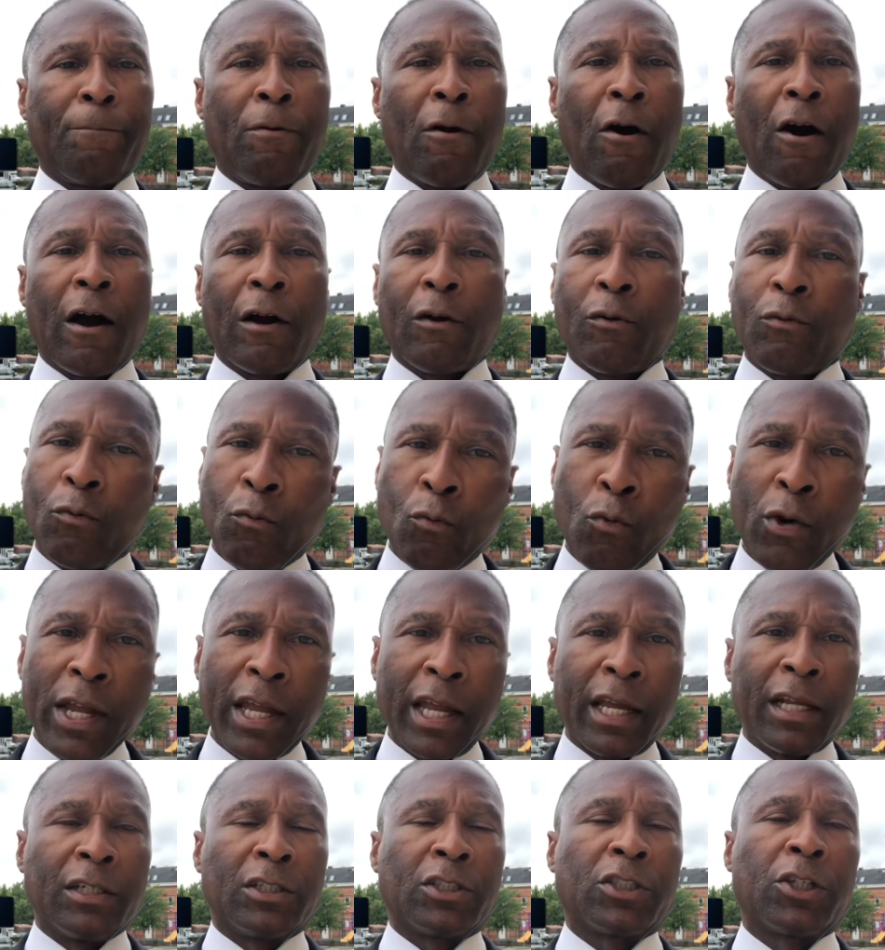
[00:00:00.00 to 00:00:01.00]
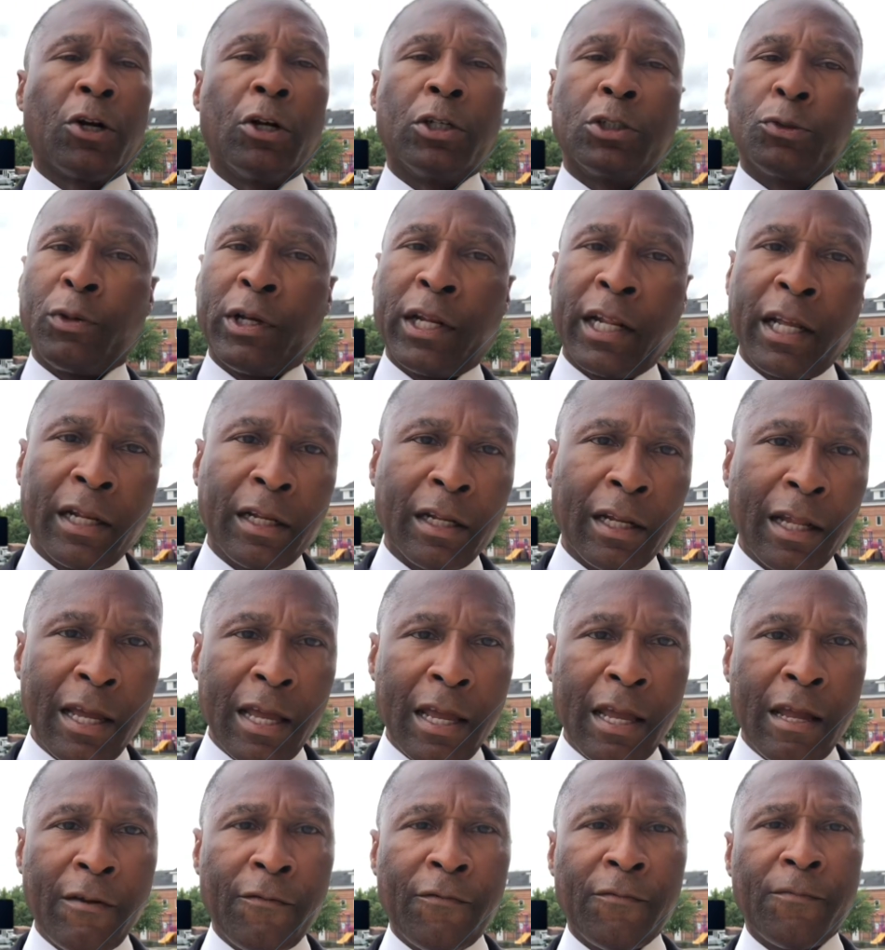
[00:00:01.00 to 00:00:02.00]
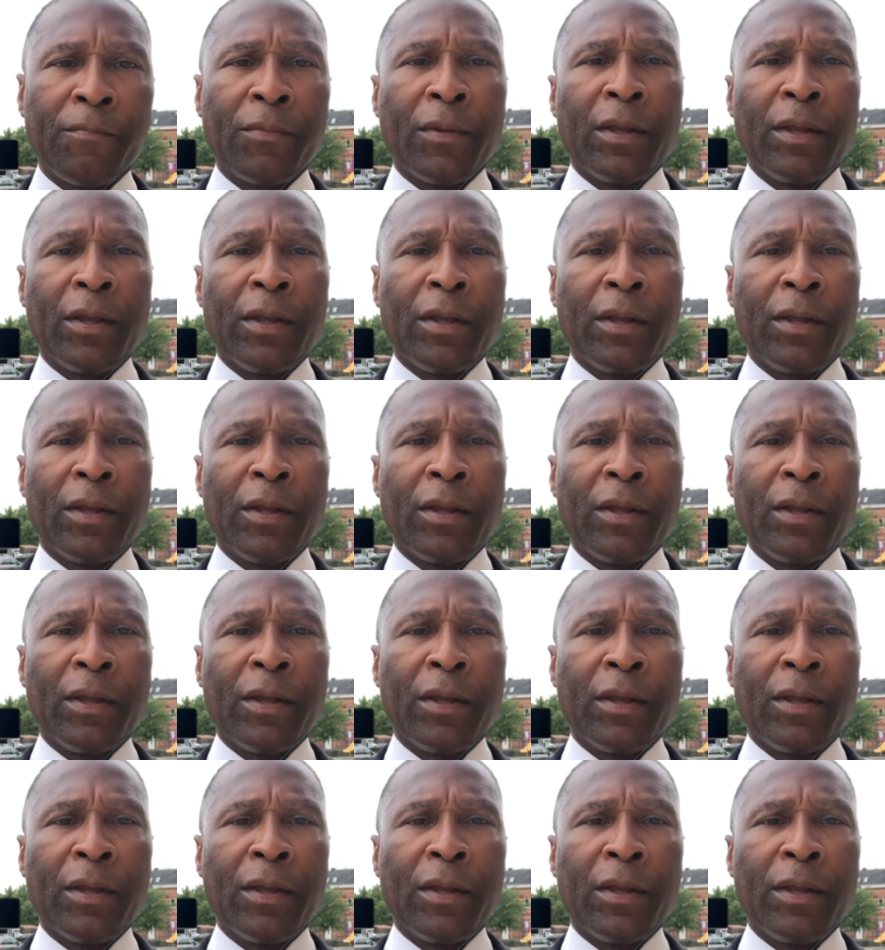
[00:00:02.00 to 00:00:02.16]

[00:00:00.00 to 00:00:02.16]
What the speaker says: Park? We in church. We didn't leave.